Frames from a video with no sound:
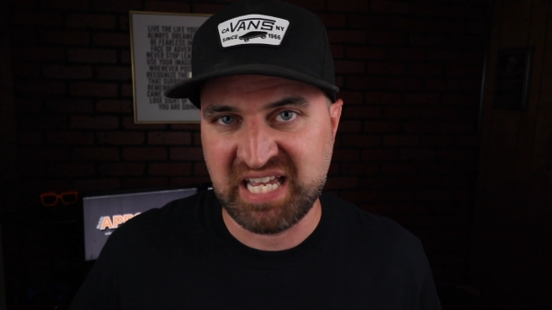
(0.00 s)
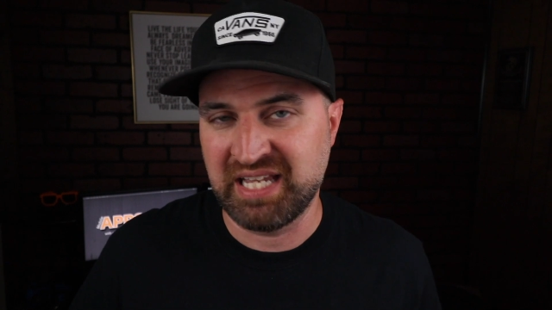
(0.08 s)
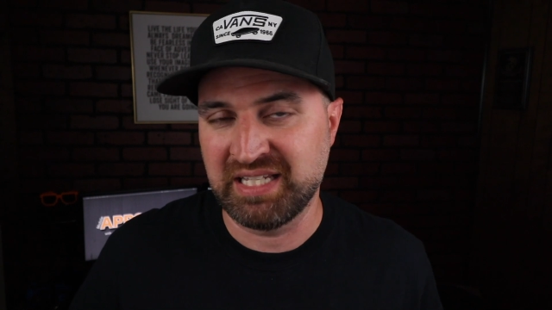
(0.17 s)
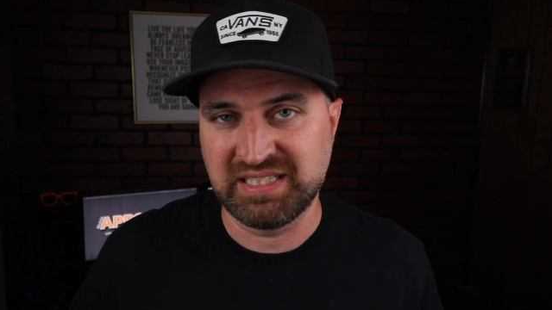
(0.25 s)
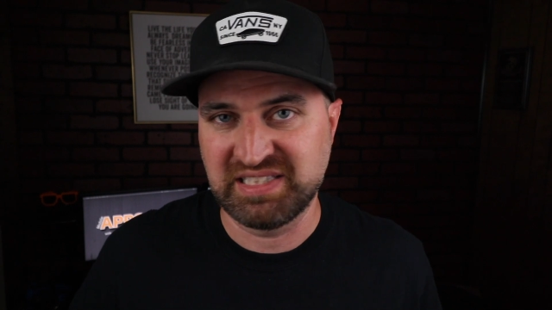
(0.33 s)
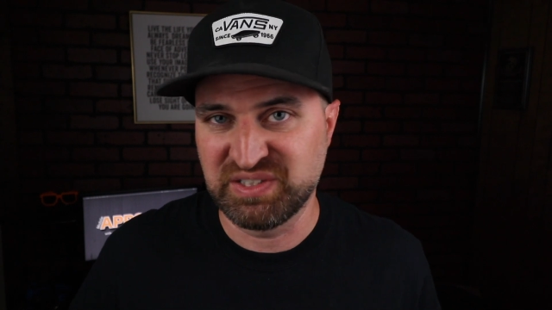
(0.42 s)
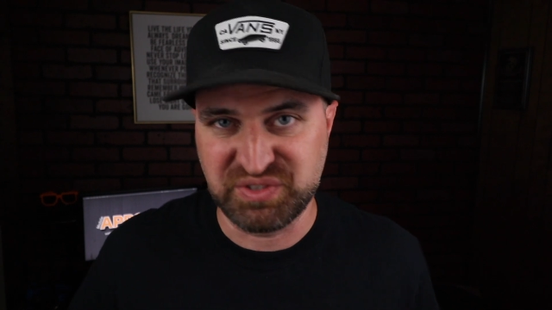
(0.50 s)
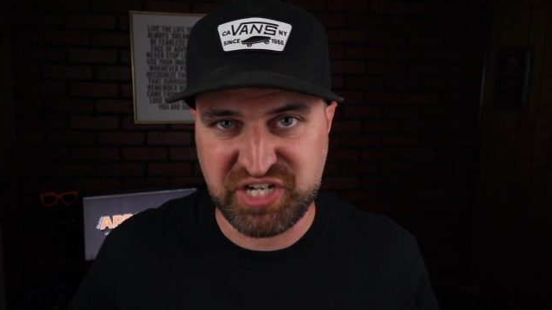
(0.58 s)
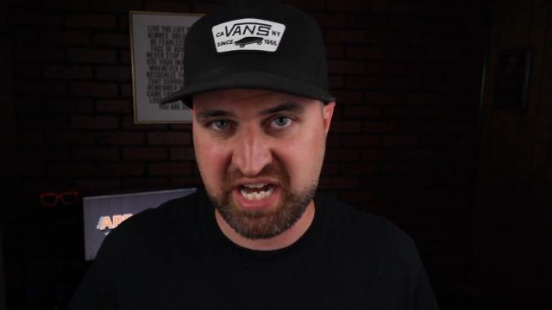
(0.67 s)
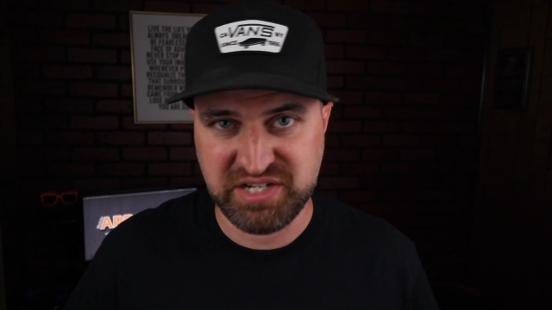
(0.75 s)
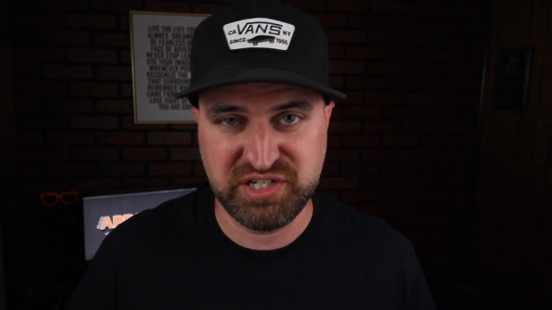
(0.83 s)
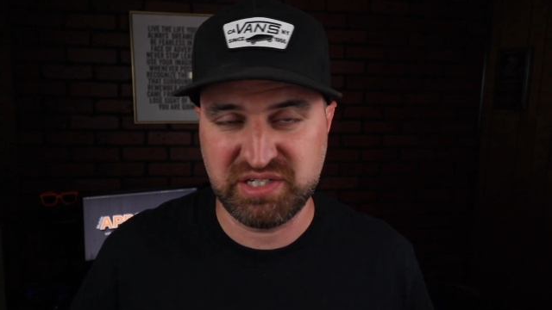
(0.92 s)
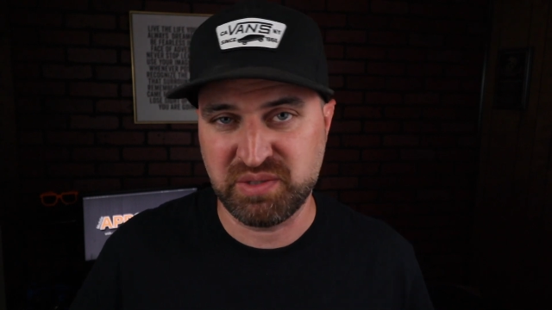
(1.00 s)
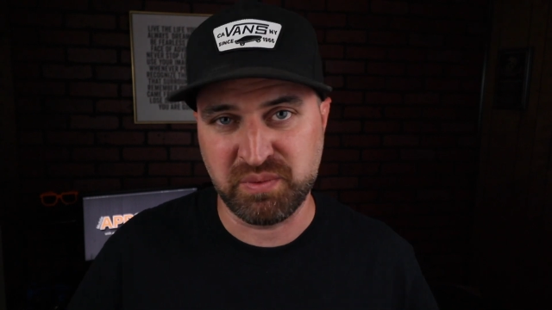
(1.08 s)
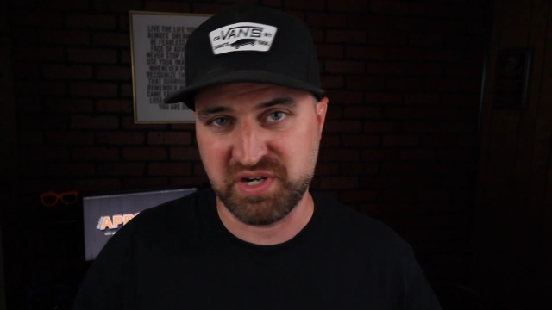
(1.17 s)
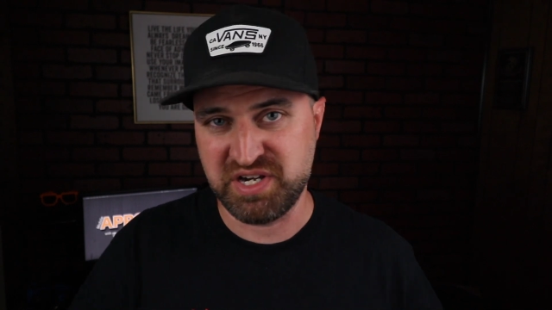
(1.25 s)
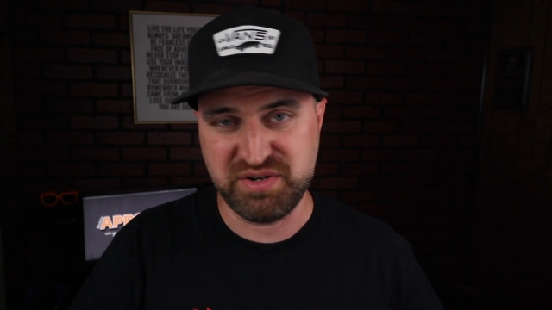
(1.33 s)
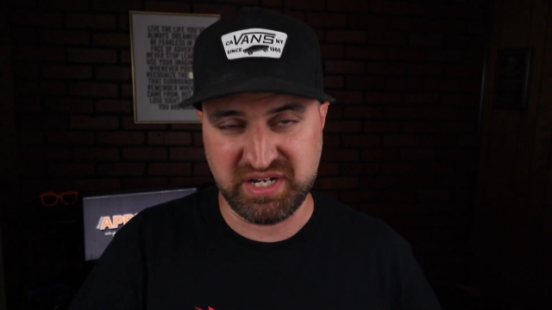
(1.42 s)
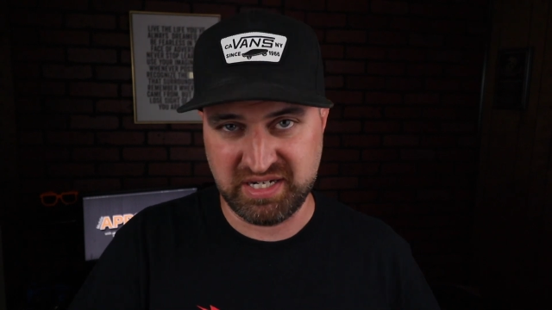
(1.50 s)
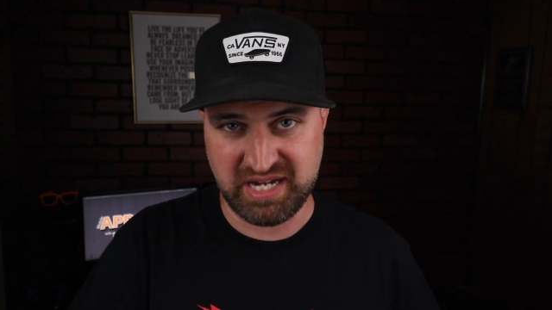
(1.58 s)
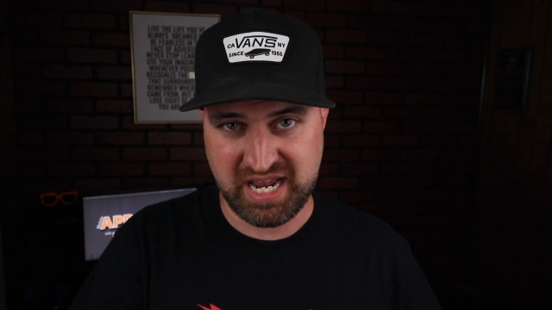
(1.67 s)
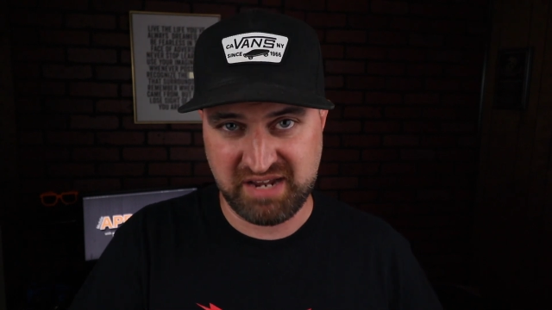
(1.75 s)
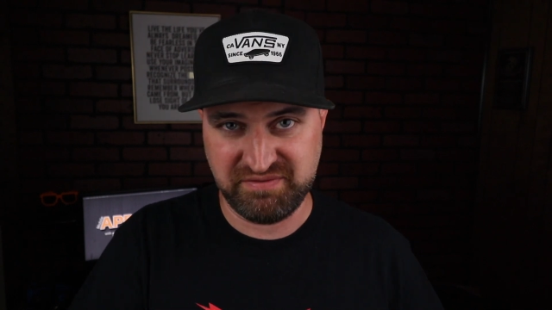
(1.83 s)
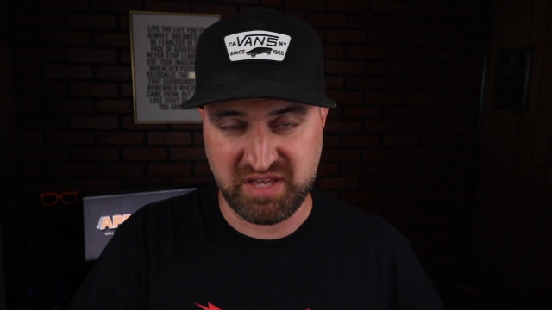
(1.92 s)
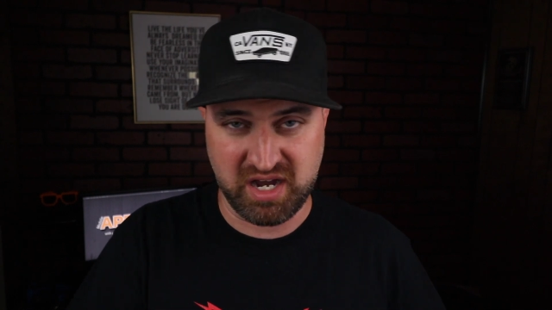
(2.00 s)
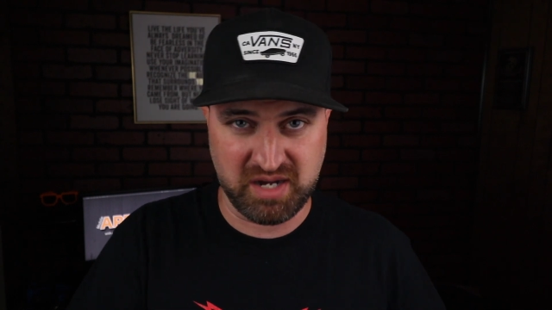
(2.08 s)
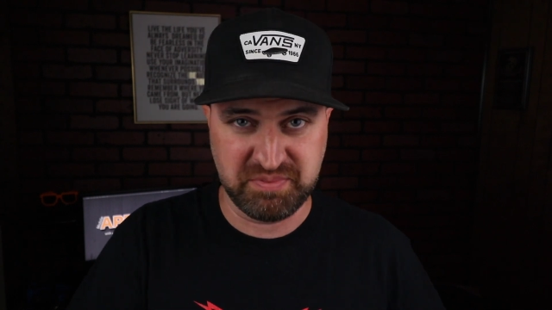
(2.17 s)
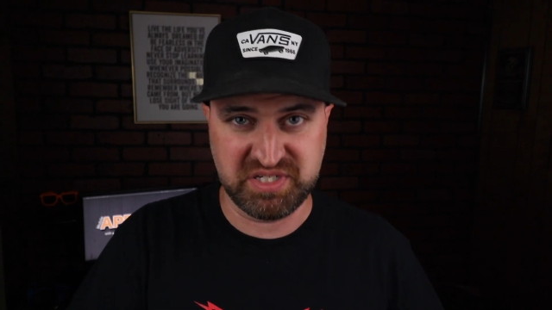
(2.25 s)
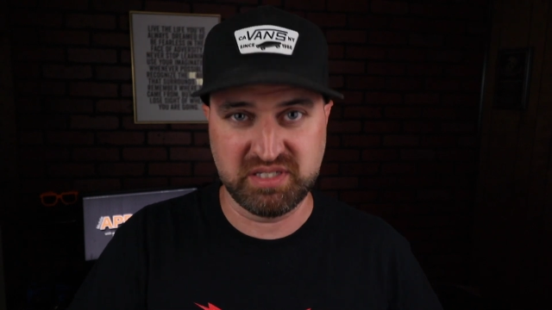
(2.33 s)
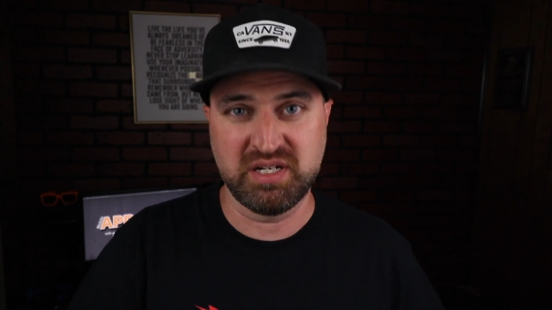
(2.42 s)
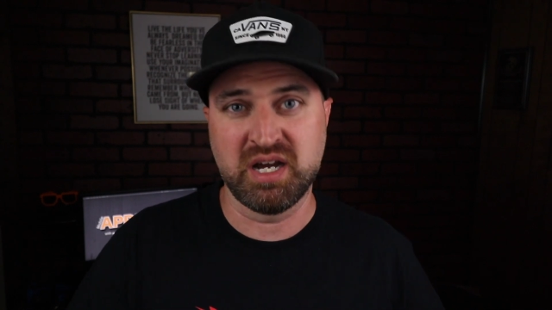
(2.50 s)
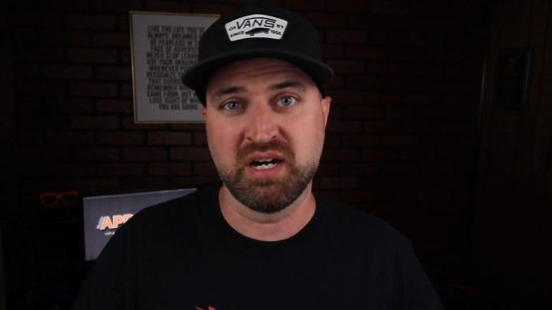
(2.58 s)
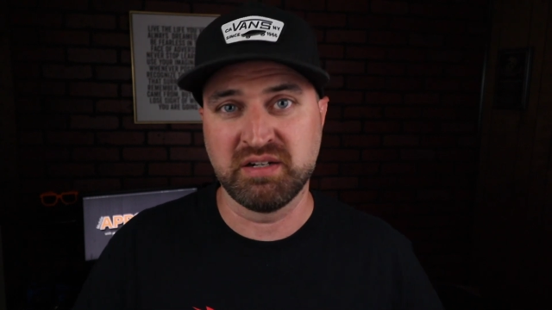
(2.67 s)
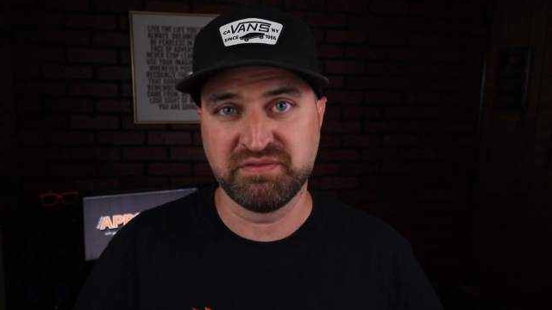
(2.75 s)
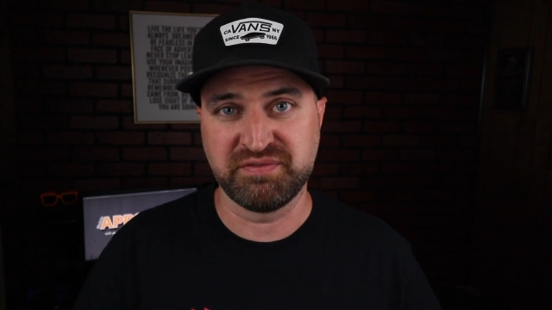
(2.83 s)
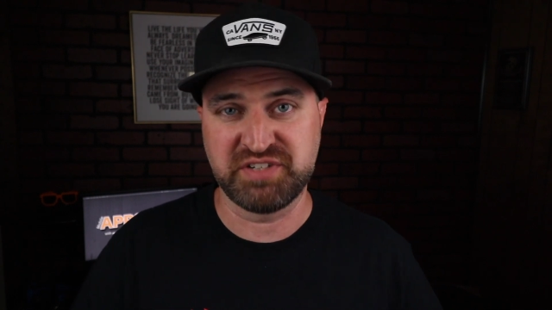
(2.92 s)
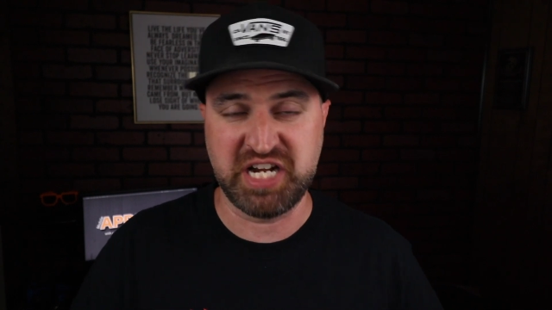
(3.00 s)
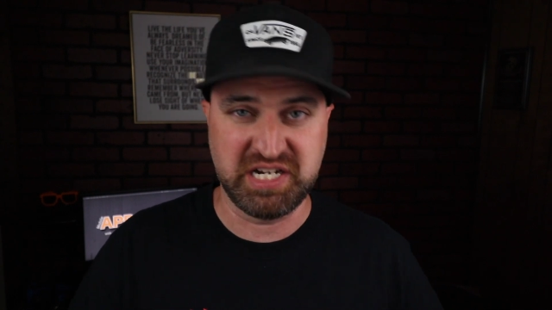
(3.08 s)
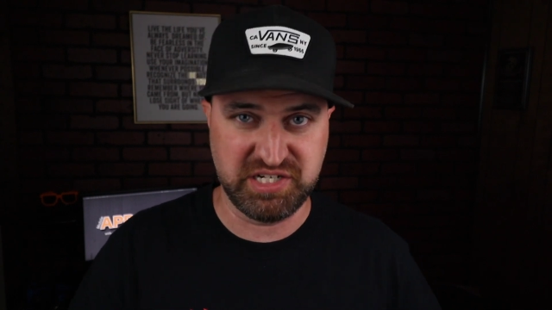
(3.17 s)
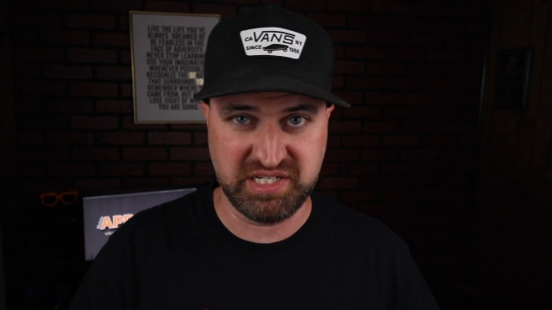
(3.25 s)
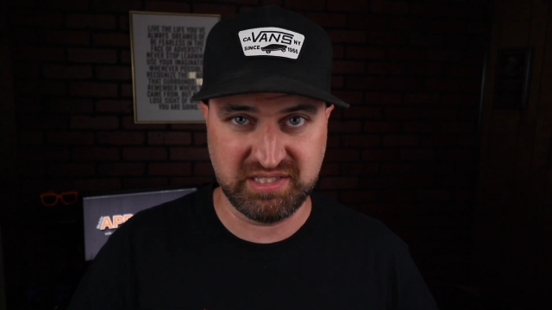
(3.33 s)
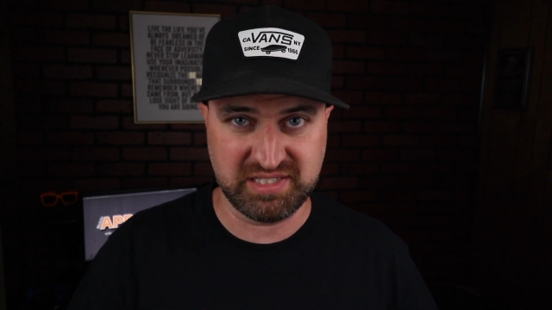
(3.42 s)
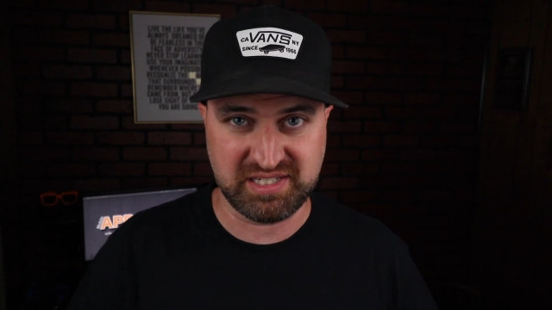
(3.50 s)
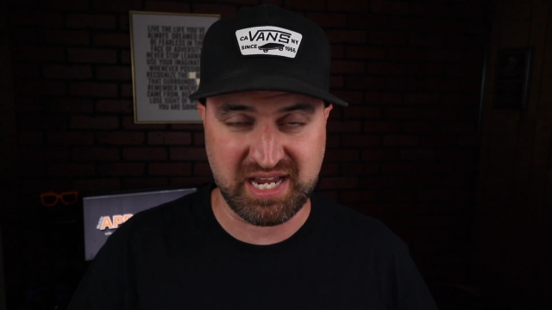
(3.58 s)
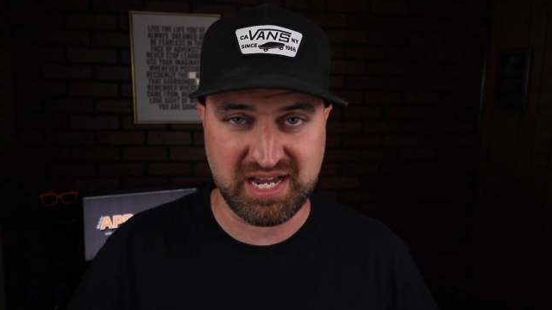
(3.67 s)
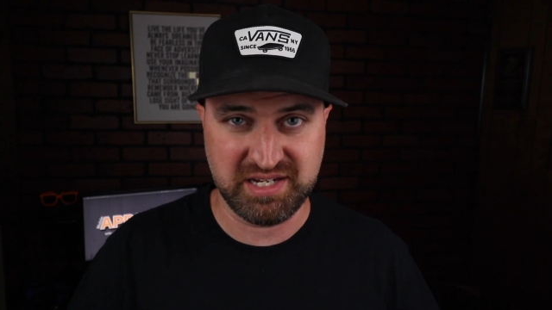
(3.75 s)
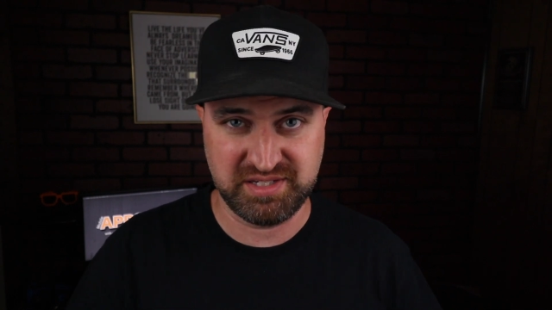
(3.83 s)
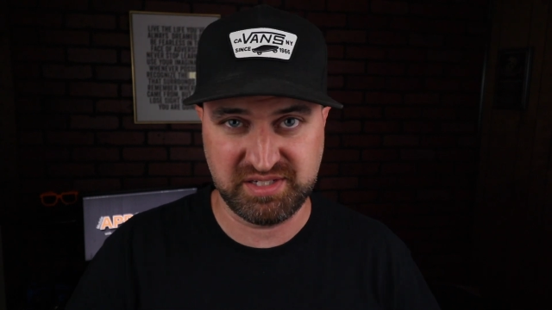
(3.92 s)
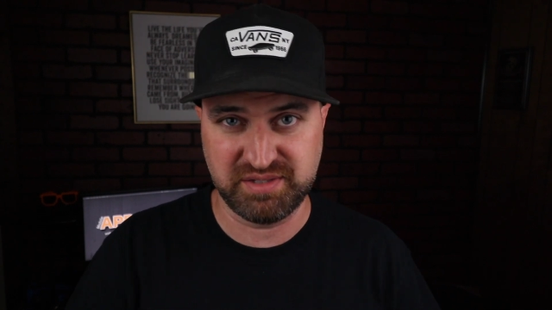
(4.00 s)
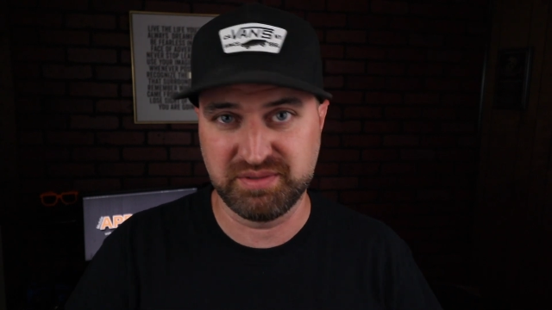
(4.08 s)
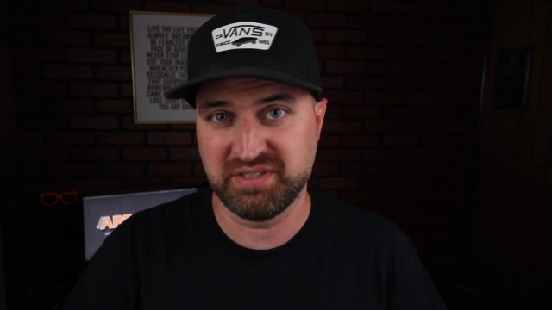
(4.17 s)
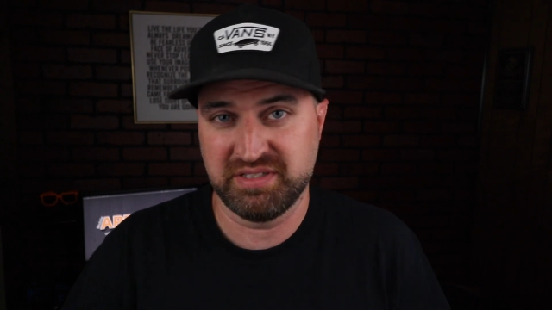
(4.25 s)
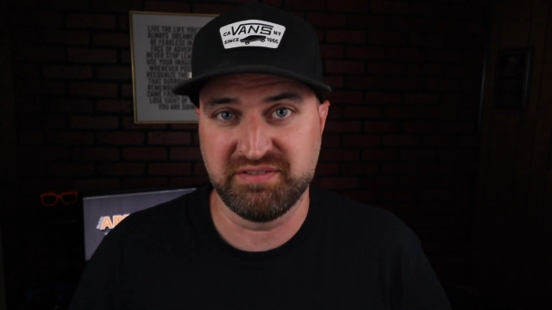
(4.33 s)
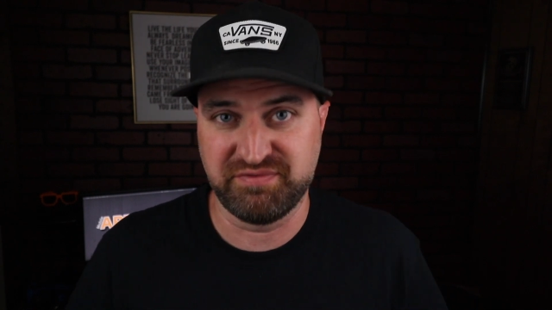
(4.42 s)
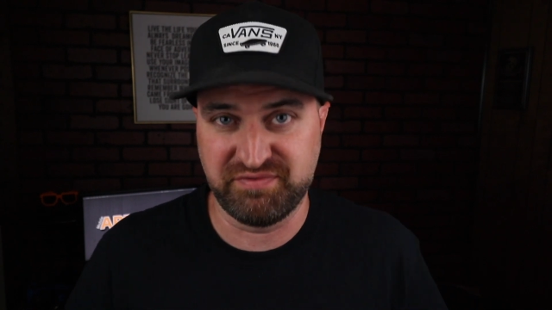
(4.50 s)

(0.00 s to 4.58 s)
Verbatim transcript: and they'll change it to where you can have the option of changing the size so that it